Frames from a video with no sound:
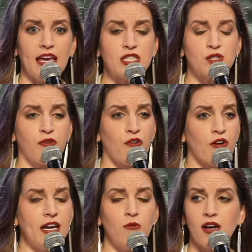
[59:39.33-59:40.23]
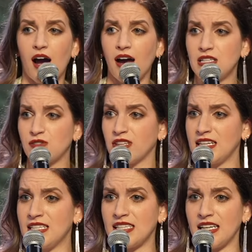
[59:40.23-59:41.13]
It's free what God is
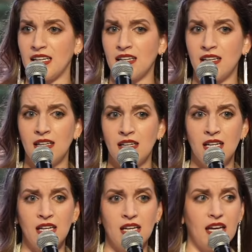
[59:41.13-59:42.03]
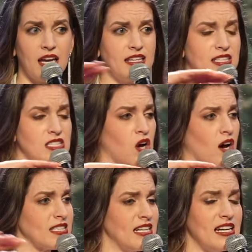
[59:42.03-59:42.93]
releasing. It doesn't
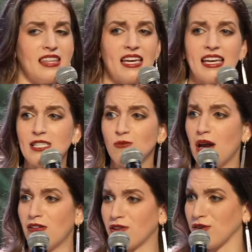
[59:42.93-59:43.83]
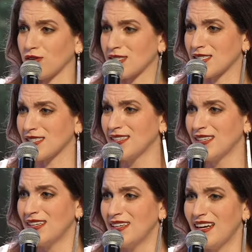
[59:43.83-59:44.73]
cost anything his miracles.
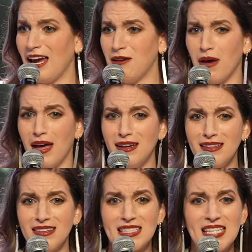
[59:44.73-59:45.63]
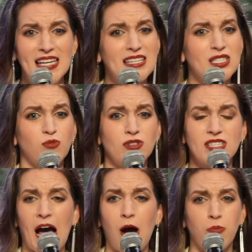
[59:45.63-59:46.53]
Amen. The tickets were
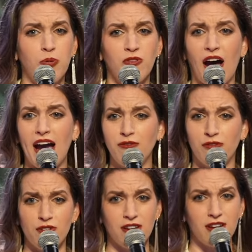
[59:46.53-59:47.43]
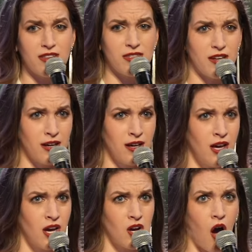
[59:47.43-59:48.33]
to help provide for the
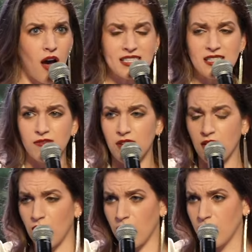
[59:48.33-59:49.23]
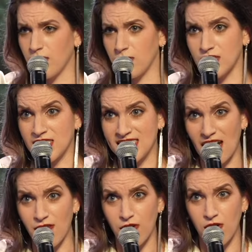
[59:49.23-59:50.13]
cost of the
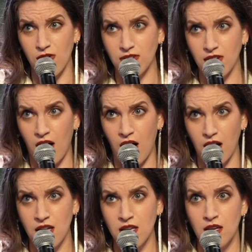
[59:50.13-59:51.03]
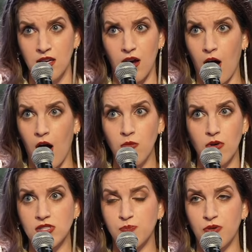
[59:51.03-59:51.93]
several,
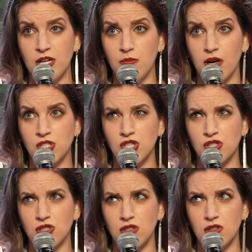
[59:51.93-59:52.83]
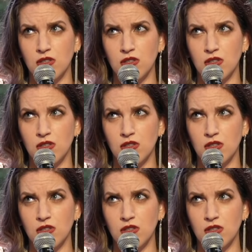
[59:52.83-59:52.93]
almost pretty much,